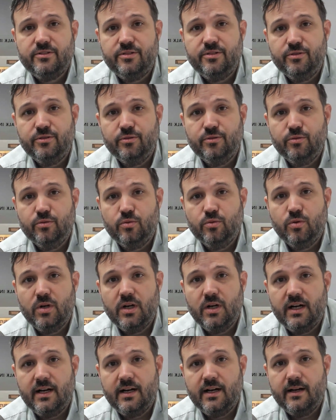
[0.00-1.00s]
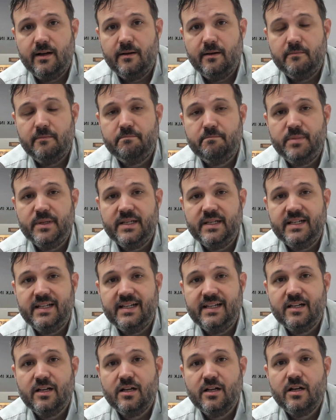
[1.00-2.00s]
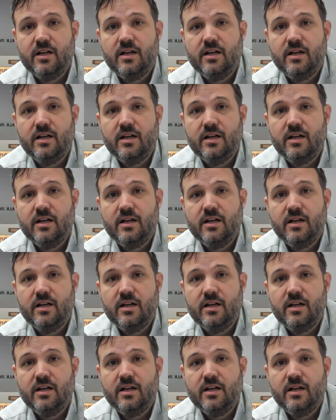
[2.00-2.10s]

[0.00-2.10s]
to be